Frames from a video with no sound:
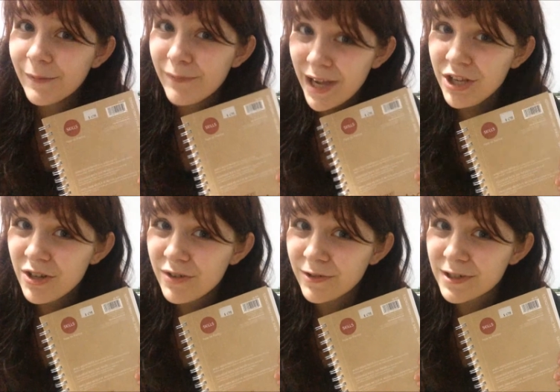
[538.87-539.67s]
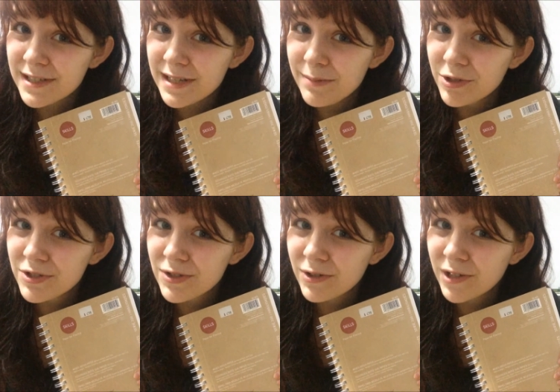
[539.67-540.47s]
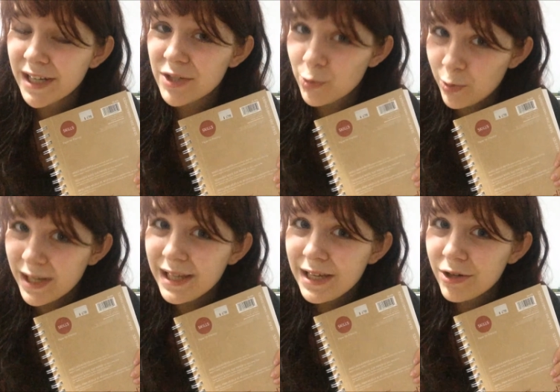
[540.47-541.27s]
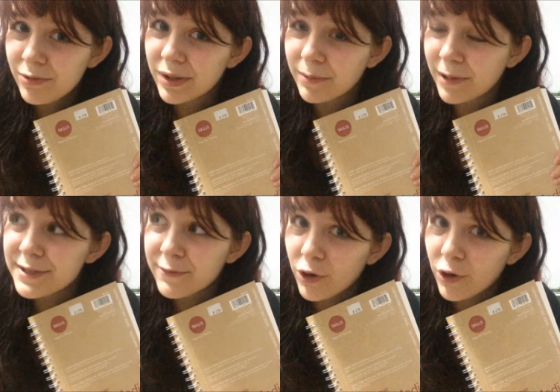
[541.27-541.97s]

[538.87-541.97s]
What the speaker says: My university bookstore is really good with the price of